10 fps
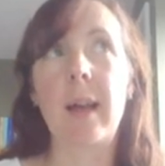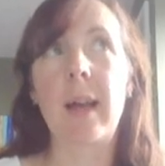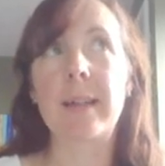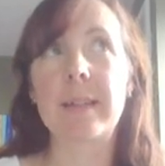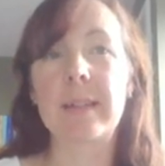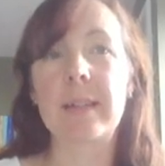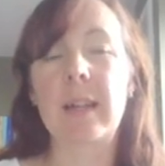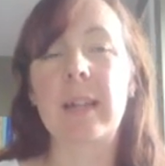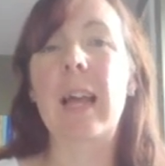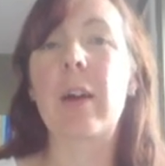and
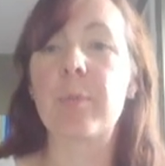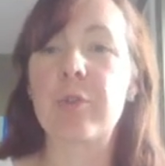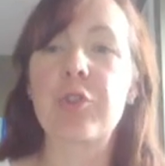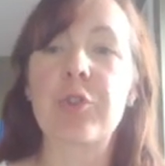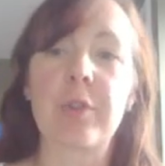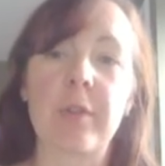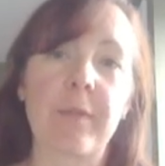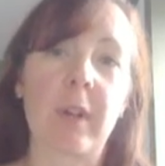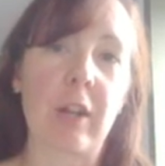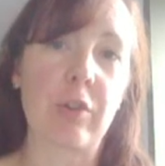how mature your
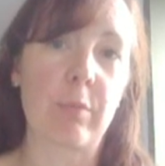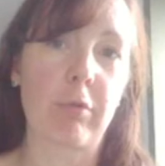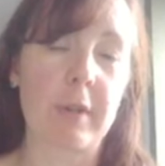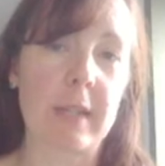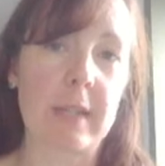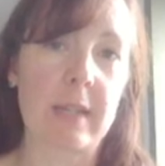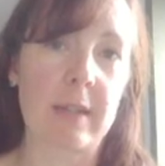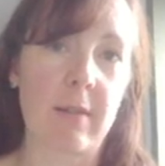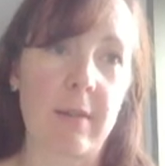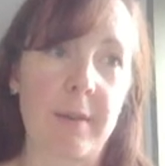financial processes
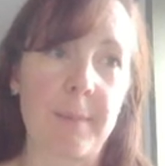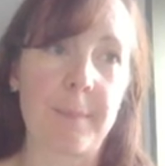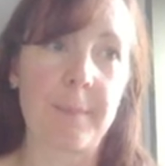are.